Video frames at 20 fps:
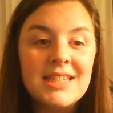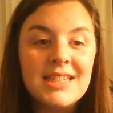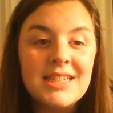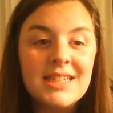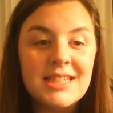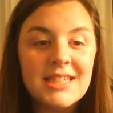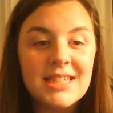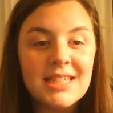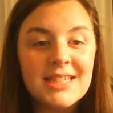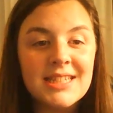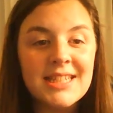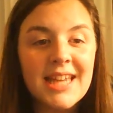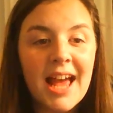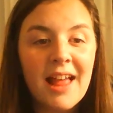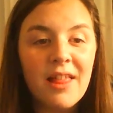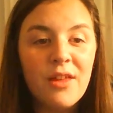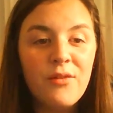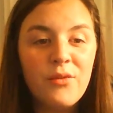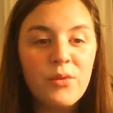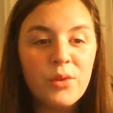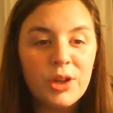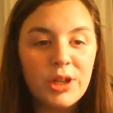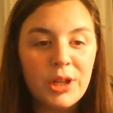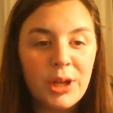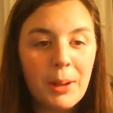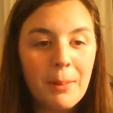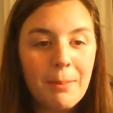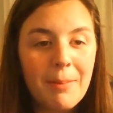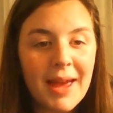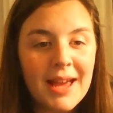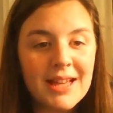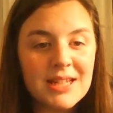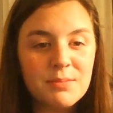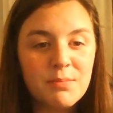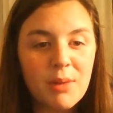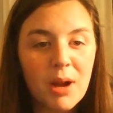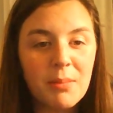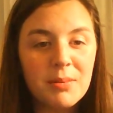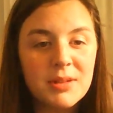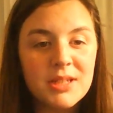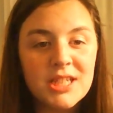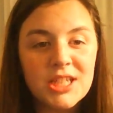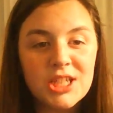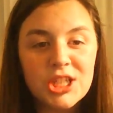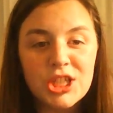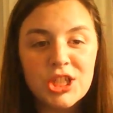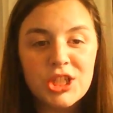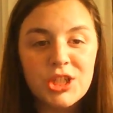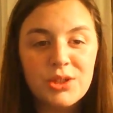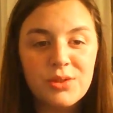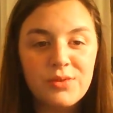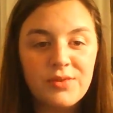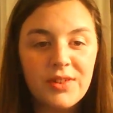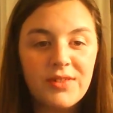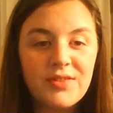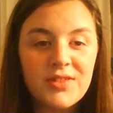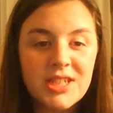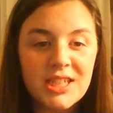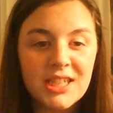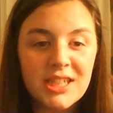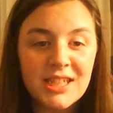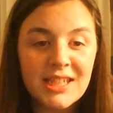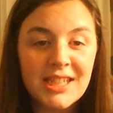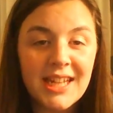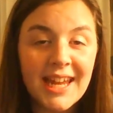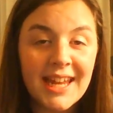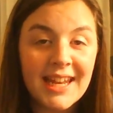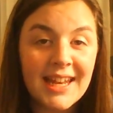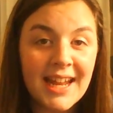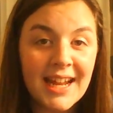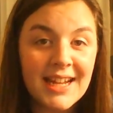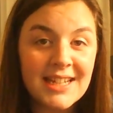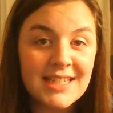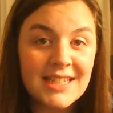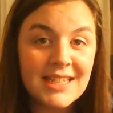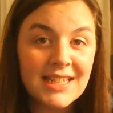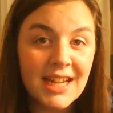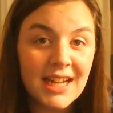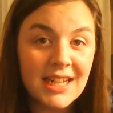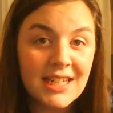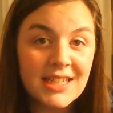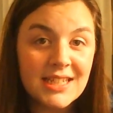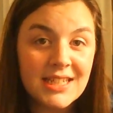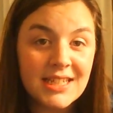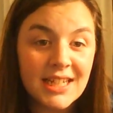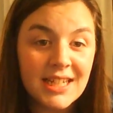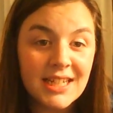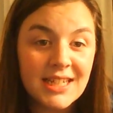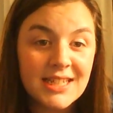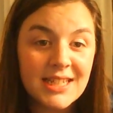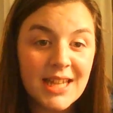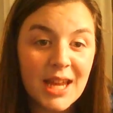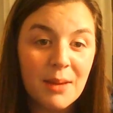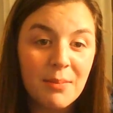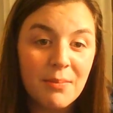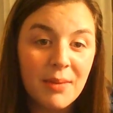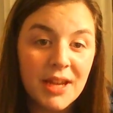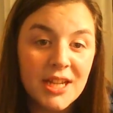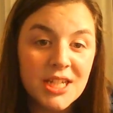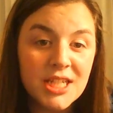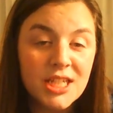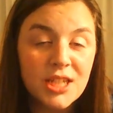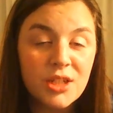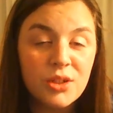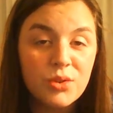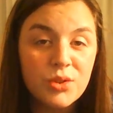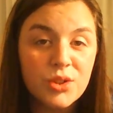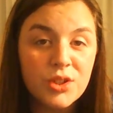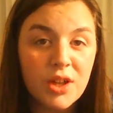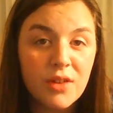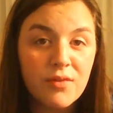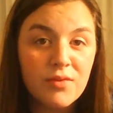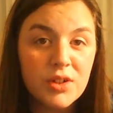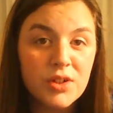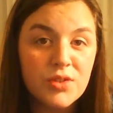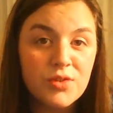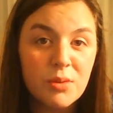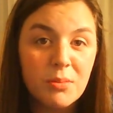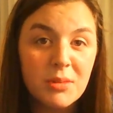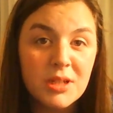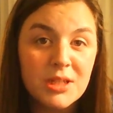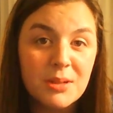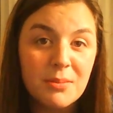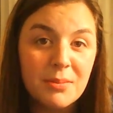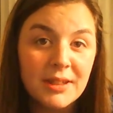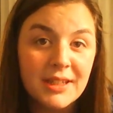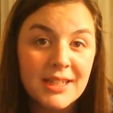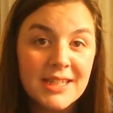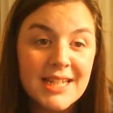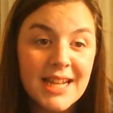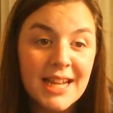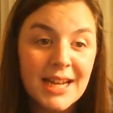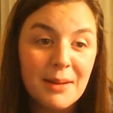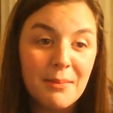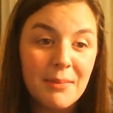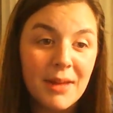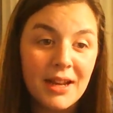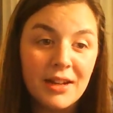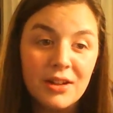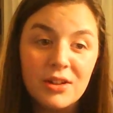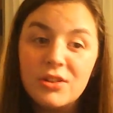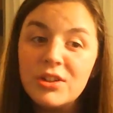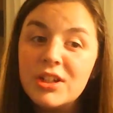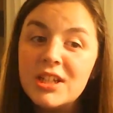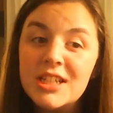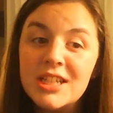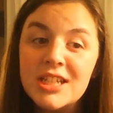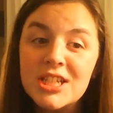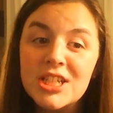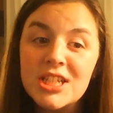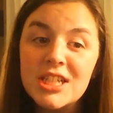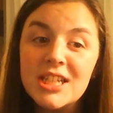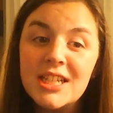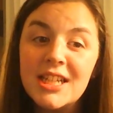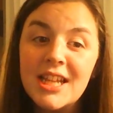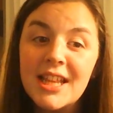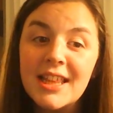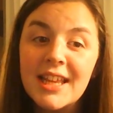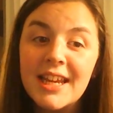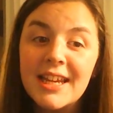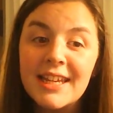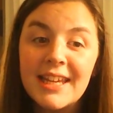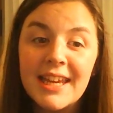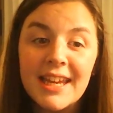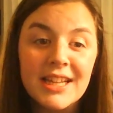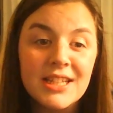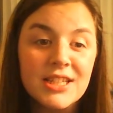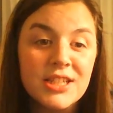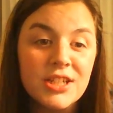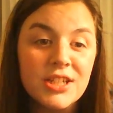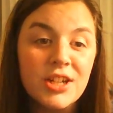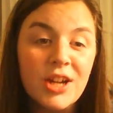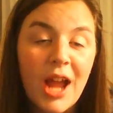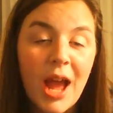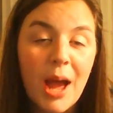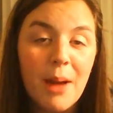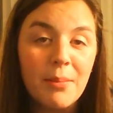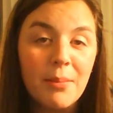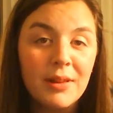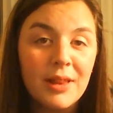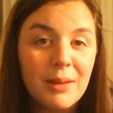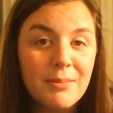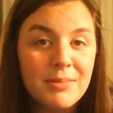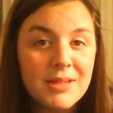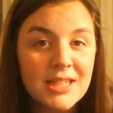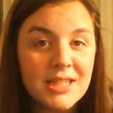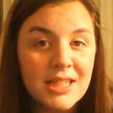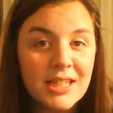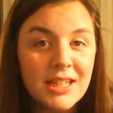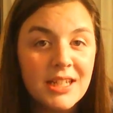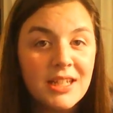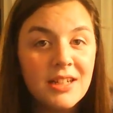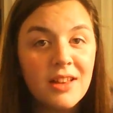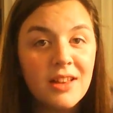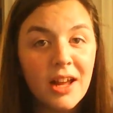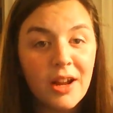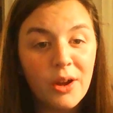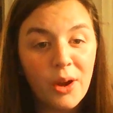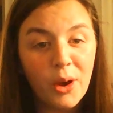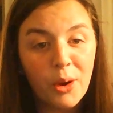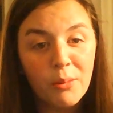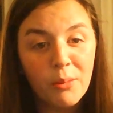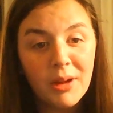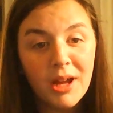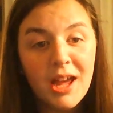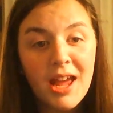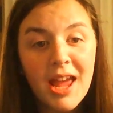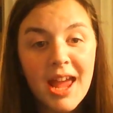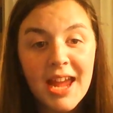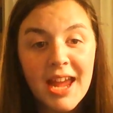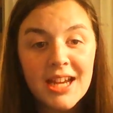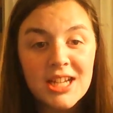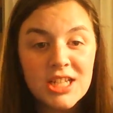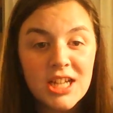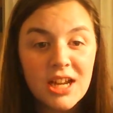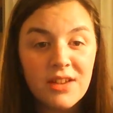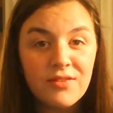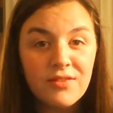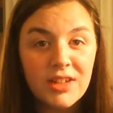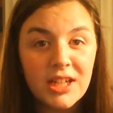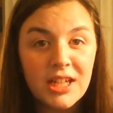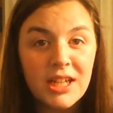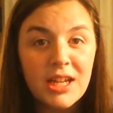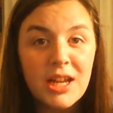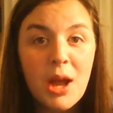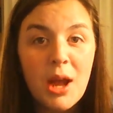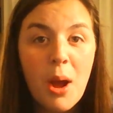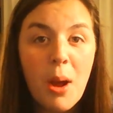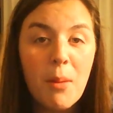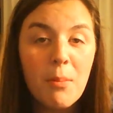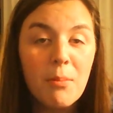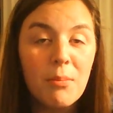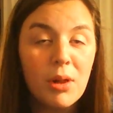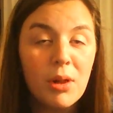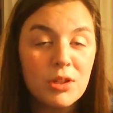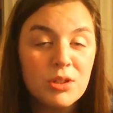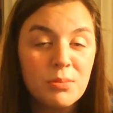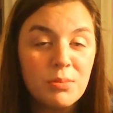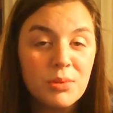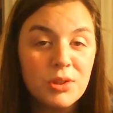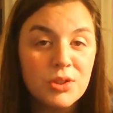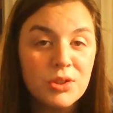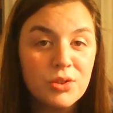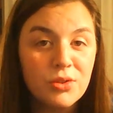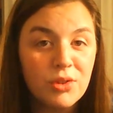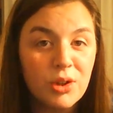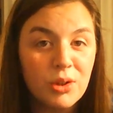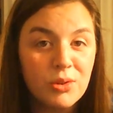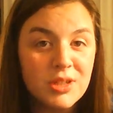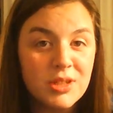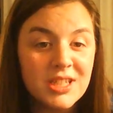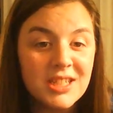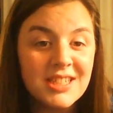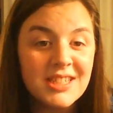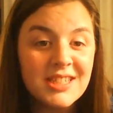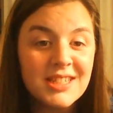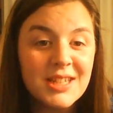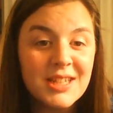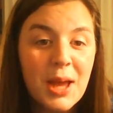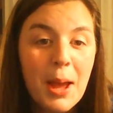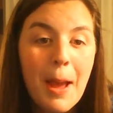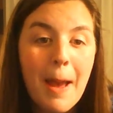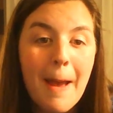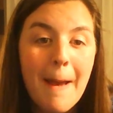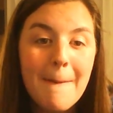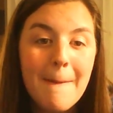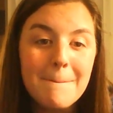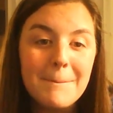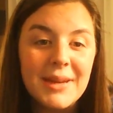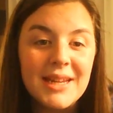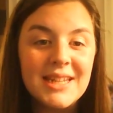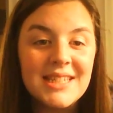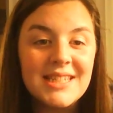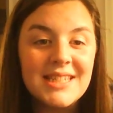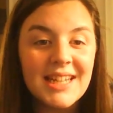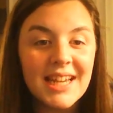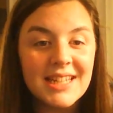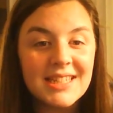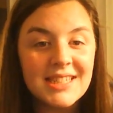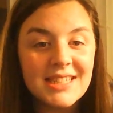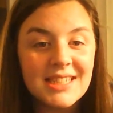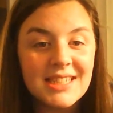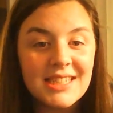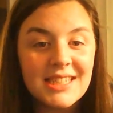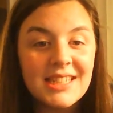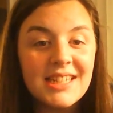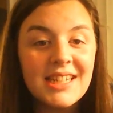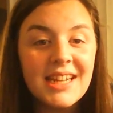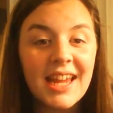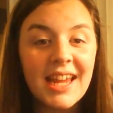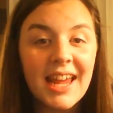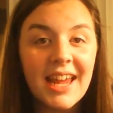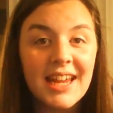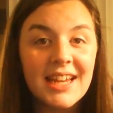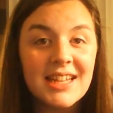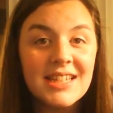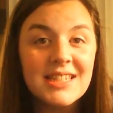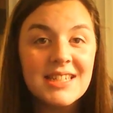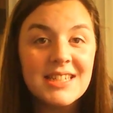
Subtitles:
Since California passed Proposition 215 in 1996, a patient who suffers from a debilitating medical condition like cancer, epilepsy, glaucoma, HIV, multiple sclerosis, PTSD, AIDS,